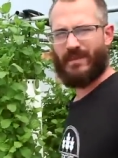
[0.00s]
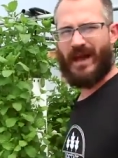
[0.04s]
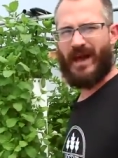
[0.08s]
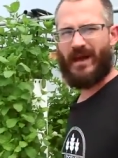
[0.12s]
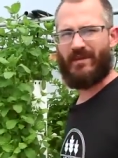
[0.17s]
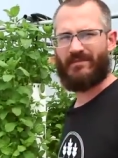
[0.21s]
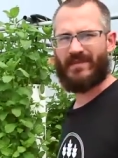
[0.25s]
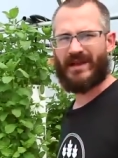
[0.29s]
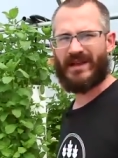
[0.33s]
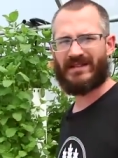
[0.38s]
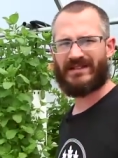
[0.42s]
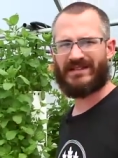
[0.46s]

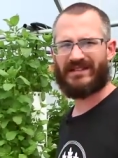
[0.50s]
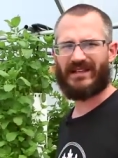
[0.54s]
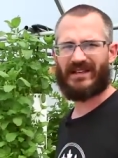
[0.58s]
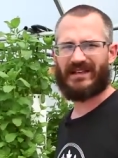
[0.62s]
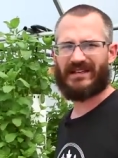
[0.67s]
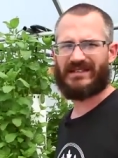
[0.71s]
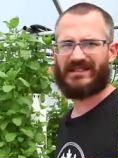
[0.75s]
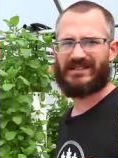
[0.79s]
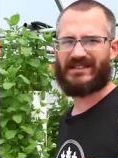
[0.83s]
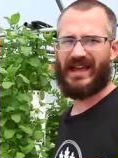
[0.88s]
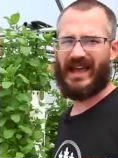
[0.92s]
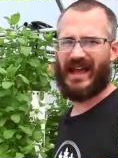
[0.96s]
about mint
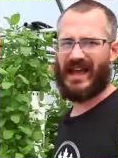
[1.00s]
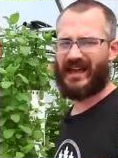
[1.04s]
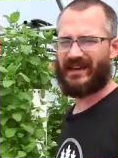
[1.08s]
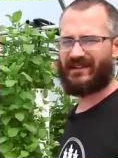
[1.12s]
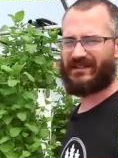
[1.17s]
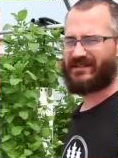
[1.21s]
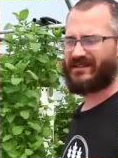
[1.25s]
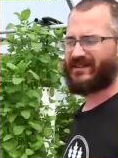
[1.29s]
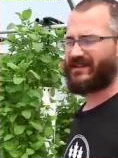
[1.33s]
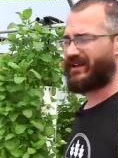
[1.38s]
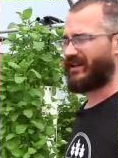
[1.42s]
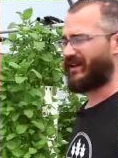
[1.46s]
is
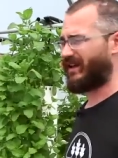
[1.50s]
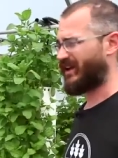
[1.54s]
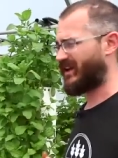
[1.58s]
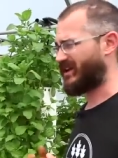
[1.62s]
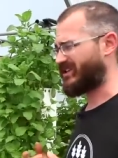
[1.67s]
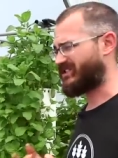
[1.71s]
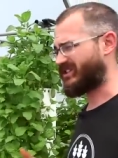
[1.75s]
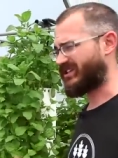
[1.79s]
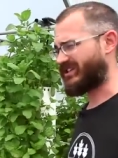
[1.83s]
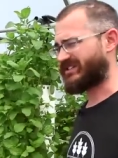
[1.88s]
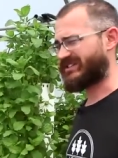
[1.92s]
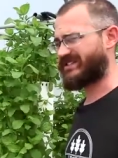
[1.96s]
that
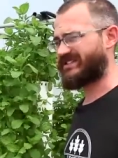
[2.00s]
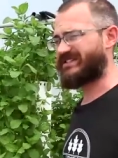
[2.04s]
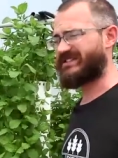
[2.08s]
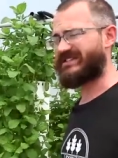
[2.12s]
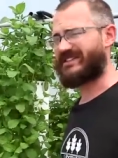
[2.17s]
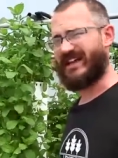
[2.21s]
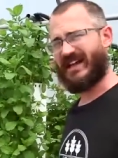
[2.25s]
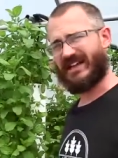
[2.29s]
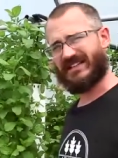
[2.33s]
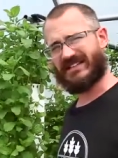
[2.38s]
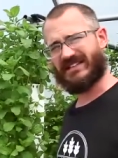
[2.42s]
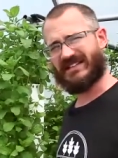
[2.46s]
it just
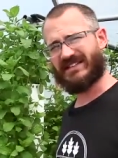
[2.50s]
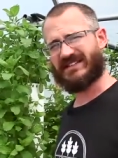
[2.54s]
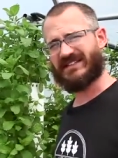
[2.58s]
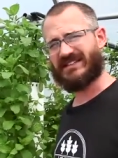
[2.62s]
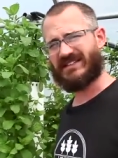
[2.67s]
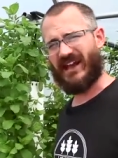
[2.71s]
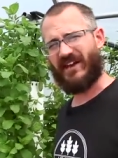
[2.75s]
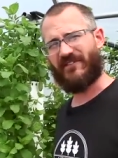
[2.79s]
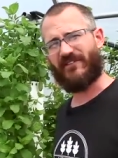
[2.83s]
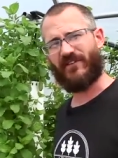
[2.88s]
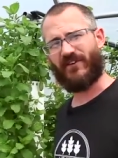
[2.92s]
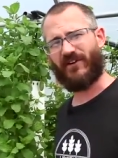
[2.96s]
doesn't
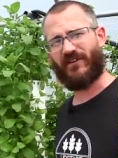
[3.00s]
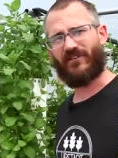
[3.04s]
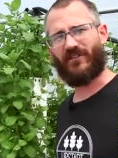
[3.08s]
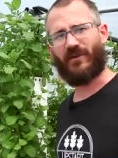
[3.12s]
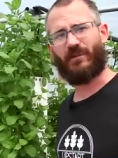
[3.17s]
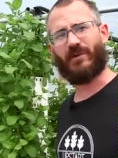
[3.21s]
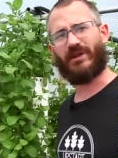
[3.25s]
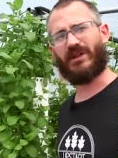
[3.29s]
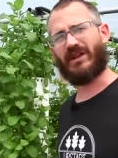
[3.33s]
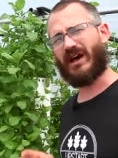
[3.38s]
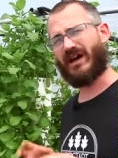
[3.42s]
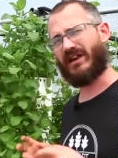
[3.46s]
suffer
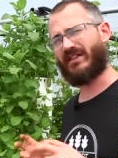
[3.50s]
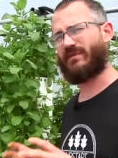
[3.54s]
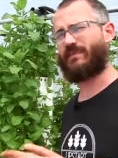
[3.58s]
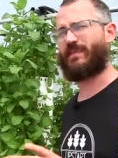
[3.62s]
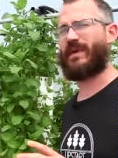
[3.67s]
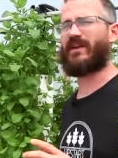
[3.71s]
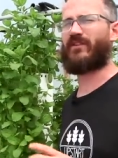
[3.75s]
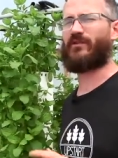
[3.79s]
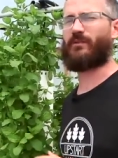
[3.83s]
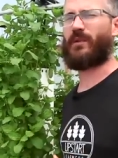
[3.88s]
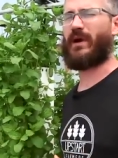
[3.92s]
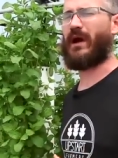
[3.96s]
from a lot of the
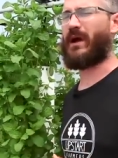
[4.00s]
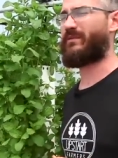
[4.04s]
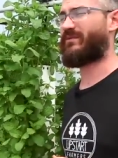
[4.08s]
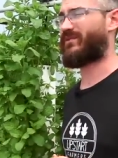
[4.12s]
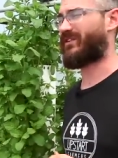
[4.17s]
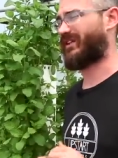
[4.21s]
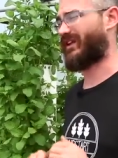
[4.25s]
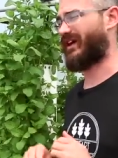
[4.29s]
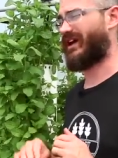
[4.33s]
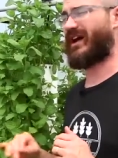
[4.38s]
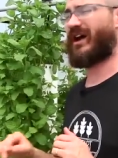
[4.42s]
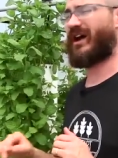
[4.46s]
pest problems that